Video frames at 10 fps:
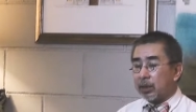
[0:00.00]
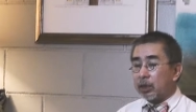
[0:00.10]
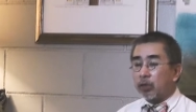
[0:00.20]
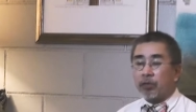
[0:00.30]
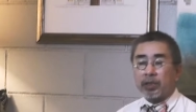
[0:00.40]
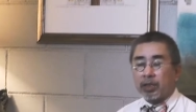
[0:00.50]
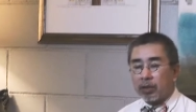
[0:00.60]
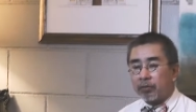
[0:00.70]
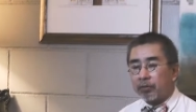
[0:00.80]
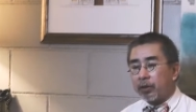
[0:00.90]
into physical
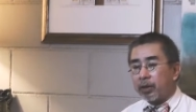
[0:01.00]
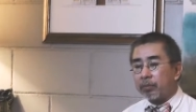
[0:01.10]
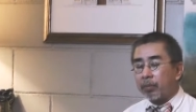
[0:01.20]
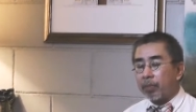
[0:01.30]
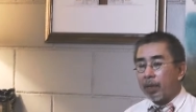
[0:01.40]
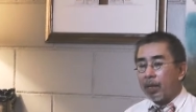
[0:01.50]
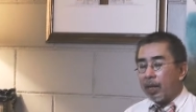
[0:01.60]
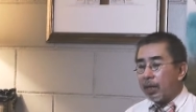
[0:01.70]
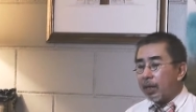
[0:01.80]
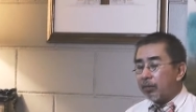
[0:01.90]
form.
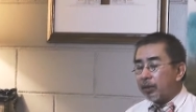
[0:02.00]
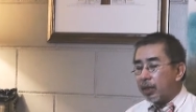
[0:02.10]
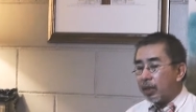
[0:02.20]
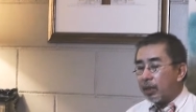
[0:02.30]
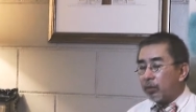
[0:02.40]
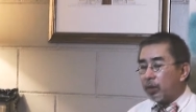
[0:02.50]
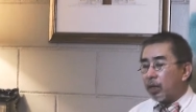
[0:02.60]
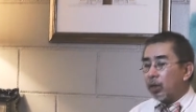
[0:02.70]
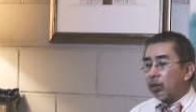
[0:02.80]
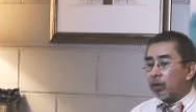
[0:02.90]
At the end of the day, we are
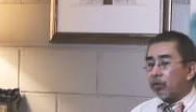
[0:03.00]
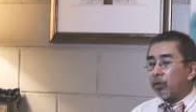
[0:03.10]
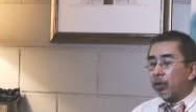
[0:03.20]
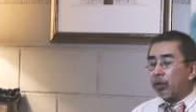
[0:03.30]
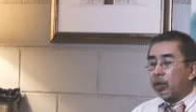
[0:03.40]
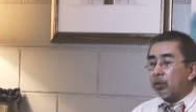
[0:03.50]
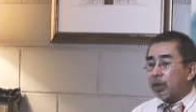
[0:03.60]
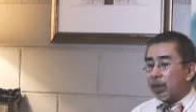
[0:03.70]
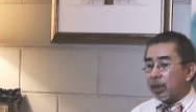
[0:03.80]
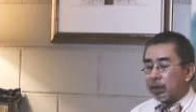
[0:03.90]
looking for
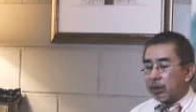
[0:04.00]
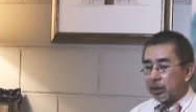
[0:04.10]
uniqueness